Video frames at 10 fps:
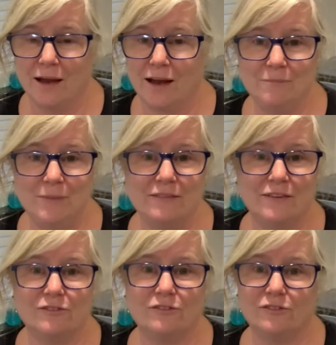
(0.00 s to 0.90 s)
I've made
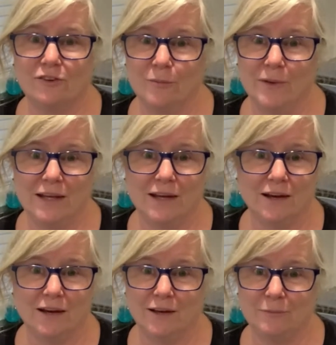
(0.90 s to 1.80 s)
this so many
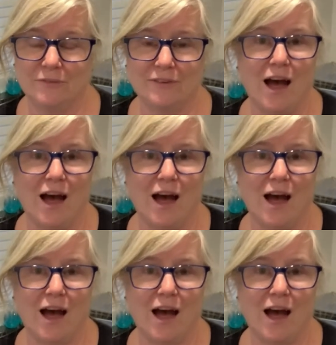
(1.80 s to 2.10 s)
times.